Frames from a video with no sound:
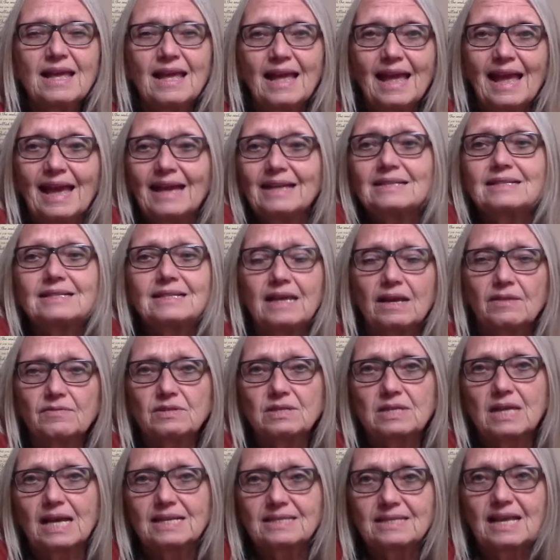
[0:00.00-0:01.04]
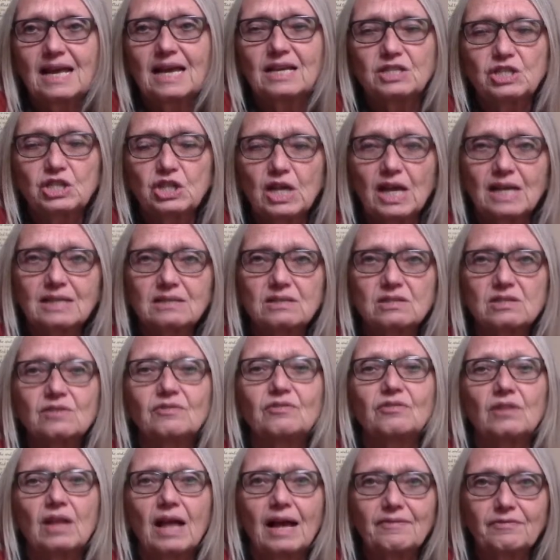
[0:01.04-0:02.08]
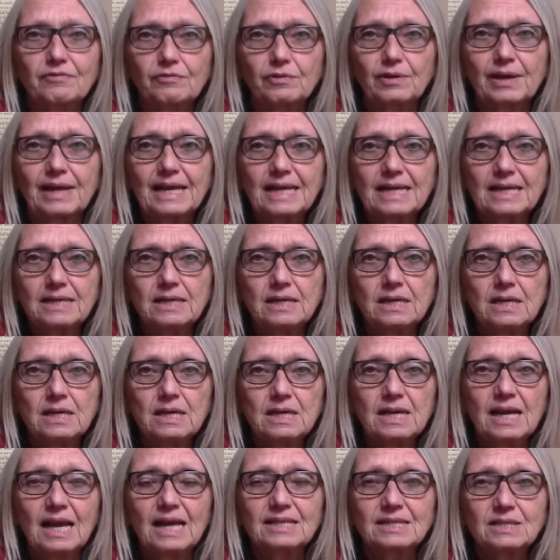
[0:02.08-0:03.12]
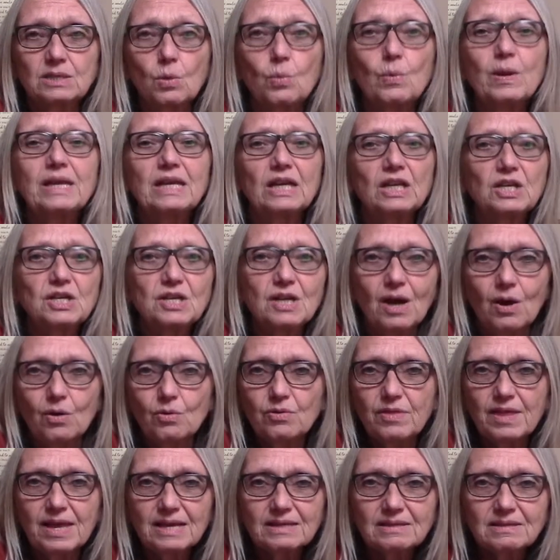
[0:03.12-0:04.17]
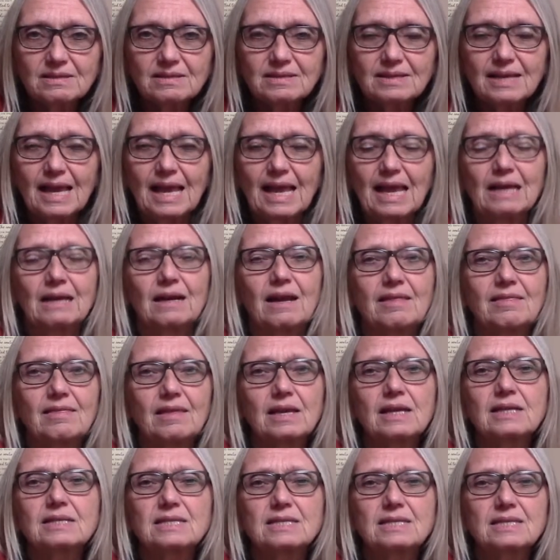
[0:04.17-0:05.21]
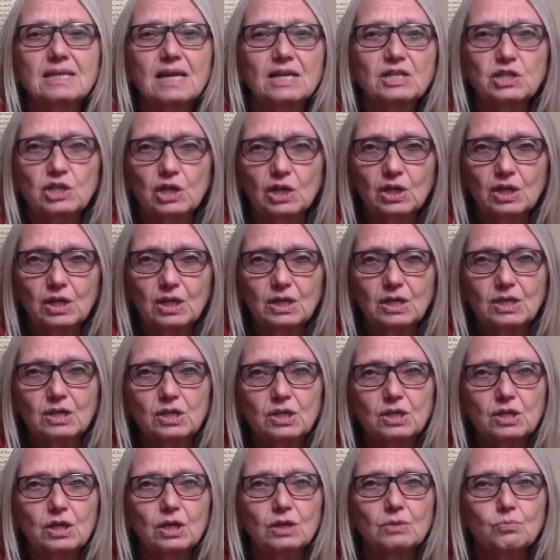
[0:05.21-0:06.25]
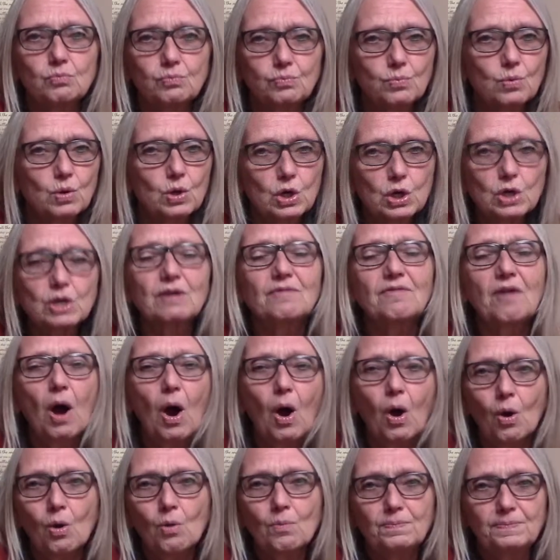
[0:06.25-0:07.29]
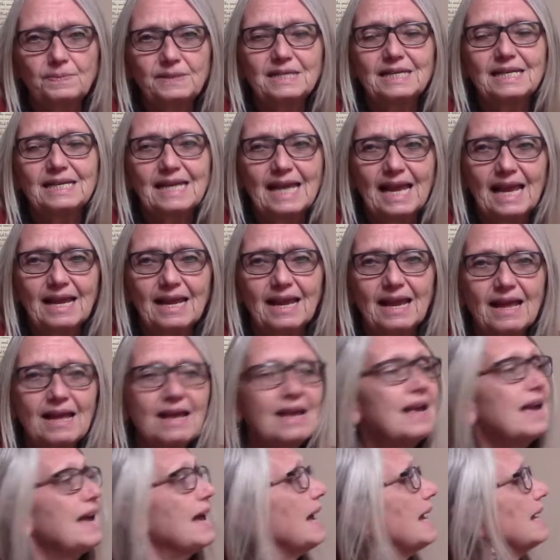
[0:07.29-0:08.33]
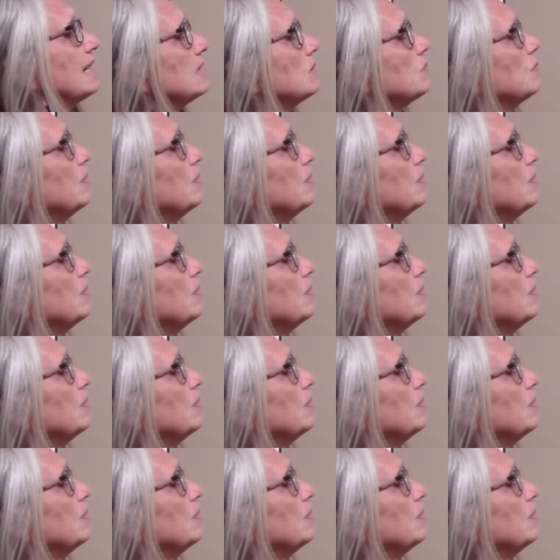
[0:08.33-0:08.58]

and gives us a chance to fly free. And so we can know this, and I think it's such a good word of hope today as